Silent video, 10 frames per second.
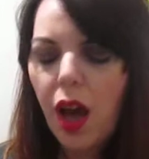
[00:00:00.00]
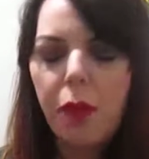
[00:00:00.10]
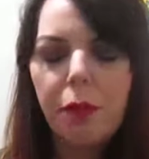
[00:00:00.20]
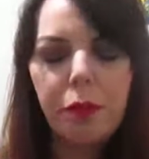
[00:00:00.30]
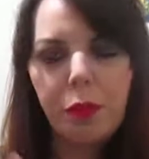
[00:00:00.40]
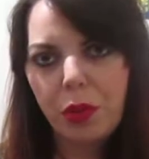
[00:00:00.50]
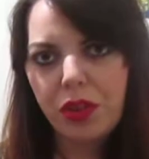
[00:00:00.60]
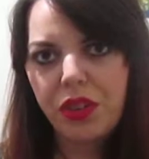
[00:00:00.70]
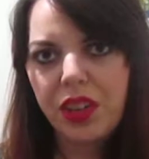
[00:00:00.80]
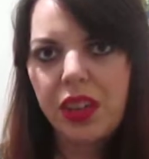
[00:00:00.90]
and
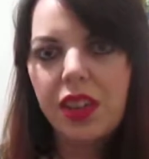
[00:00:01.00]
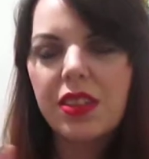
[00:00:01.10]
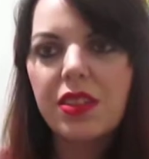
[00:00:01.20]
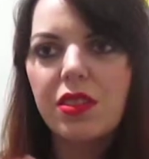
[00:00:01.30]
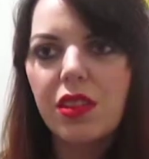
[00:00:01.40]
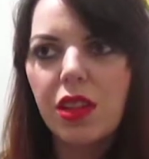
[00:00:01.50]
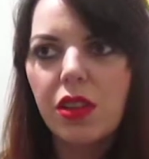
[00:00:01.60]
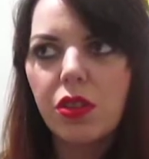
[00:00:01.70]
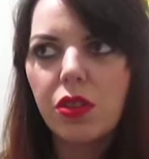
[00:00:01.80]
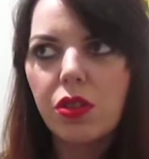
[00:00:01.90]
buttery. It's
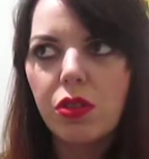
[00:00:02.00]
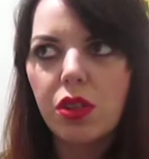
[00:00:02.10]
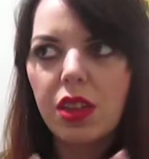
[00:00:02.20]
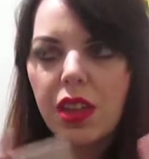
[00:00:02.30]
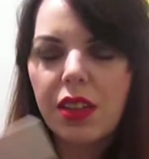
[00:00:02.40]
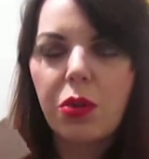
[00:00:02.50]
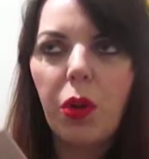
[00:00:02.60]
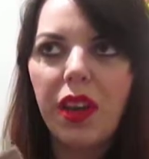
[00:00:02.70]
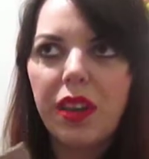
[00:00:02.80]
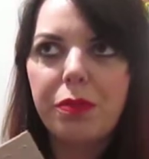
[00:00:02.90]

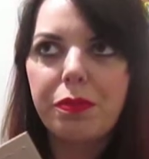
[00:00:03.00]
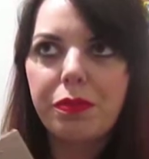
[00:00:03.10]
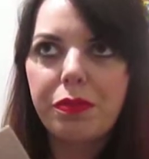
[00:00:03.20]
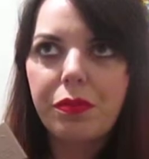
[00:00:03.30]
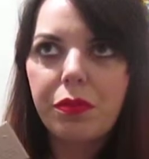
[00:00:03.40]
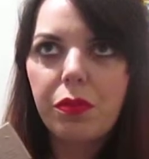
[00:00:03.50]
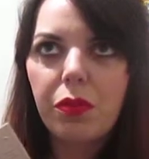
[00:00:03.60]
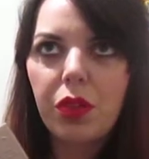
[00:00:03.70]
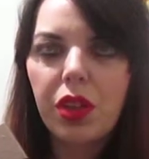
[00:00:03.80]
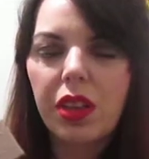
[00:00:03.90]
quite
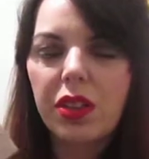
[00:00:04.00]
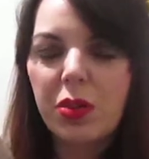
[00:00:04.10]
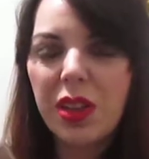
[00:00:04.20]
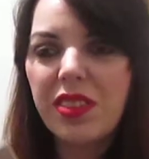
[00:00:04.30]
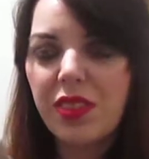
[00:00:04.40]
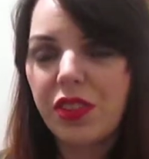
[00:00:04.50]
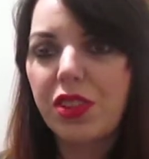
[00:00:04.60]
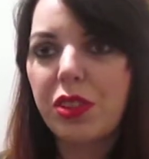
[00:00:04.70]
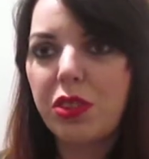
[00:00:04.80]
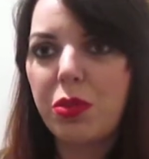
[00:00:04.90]

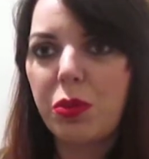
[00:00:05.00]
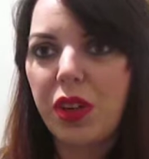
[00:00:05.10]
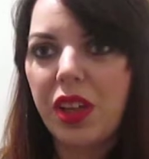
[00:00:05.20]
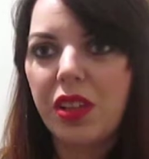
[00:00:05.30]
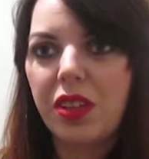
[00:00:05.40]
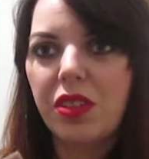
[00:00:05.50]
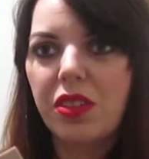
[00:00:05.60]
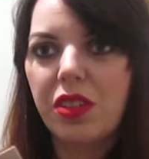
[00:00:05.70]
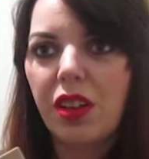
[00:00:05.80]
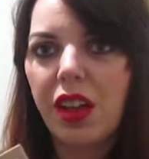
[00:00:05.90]
difficult when
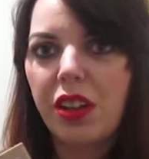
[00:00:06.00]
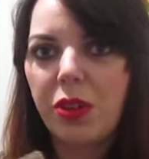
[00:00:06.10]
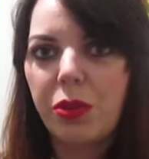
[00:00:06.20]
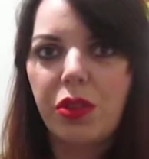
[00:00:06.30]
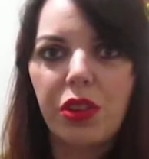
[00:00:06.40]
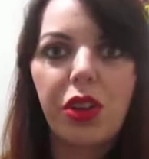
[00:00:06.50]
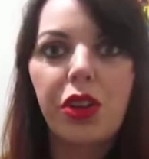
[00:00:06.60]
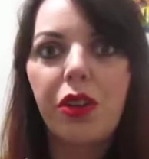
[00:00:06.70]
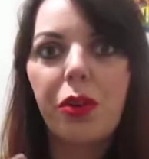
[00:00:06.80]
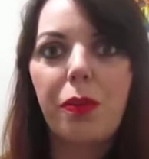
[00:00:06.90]
I use
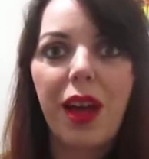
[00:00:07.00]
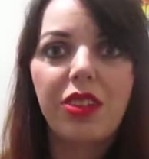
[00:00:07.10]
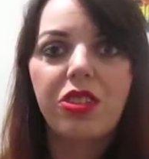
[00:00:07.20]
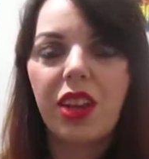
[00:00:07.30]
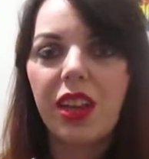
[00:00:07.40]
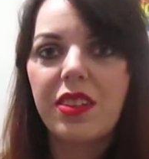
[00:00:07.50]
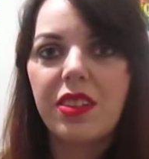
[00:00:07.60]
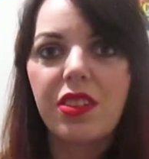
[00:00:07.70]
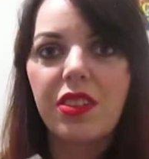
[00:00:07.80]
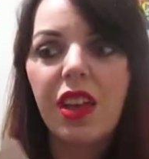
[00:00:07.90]
other matte shades
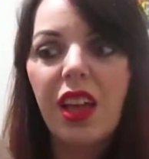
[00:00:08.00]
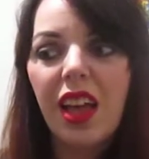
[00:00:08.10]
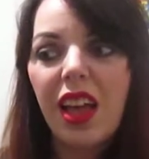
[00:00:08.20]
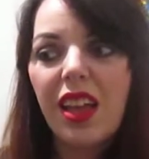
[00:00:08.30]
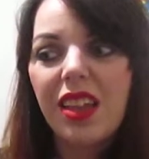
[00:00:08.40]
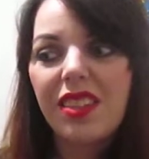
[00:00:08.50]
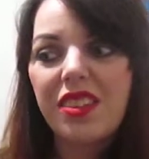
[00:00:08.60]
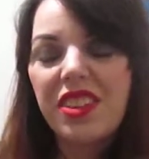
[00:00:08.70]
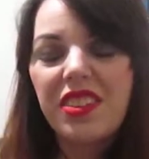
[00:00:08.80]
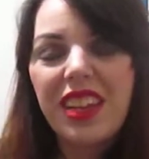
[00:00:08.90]
because
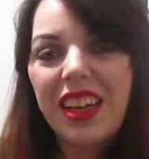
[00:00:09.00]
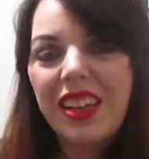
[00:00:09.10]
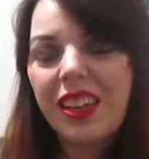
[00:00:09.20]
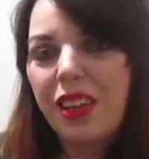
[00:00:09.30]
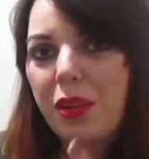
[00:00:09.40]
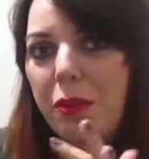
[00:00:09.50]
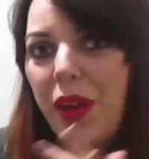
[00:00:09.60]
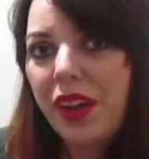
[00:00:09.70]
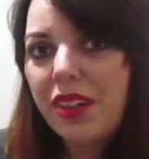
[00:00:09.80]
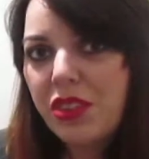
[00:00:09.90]
there isn't anything that
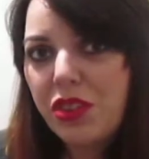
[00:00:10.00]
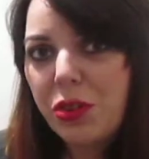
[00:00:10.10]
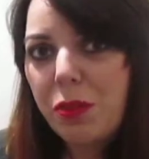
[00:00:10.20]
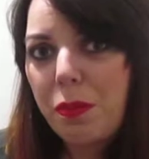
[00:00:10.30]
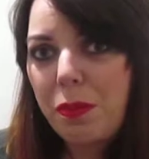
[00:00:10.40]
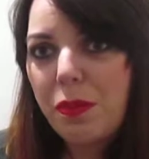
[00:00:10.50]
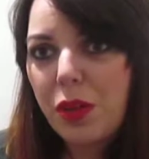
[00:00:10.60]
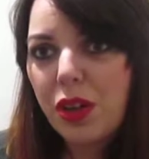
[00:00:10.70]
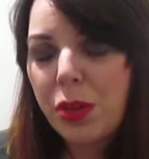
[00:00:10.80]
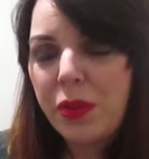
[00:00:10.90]
compares to
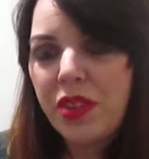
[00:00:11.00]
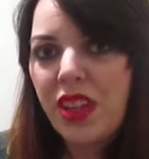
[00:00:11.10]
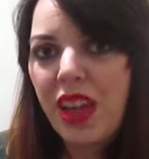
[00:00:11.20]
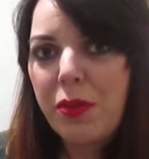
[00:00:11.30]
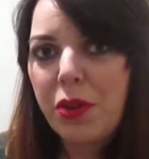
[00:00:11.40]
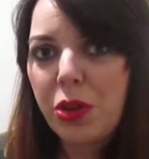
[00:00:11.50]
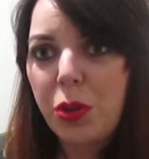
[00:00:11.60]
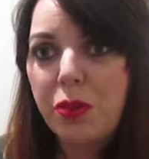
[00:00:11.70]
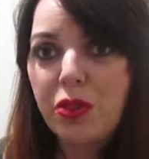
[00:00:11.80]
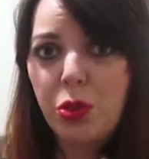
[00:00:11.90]
Urban Decay when it
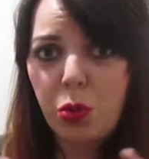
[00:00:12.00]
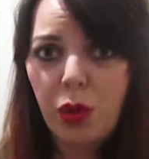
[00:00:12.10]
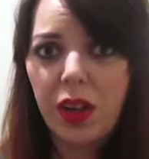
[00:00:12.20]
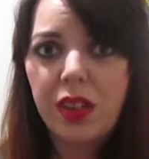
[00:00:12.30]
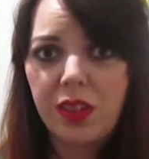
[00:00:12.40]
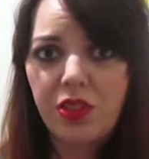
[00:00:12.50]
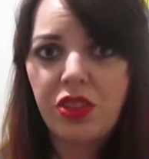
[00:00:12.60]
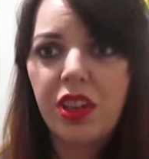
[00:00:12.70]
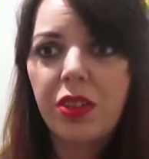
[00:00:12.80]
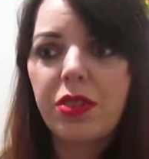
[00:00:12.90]
comes to quality of
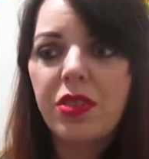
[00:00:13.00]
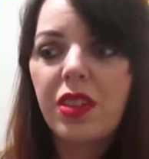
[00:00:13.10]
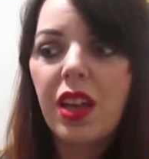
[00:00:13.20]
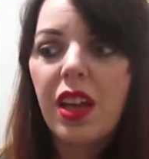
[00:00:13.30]
shadows.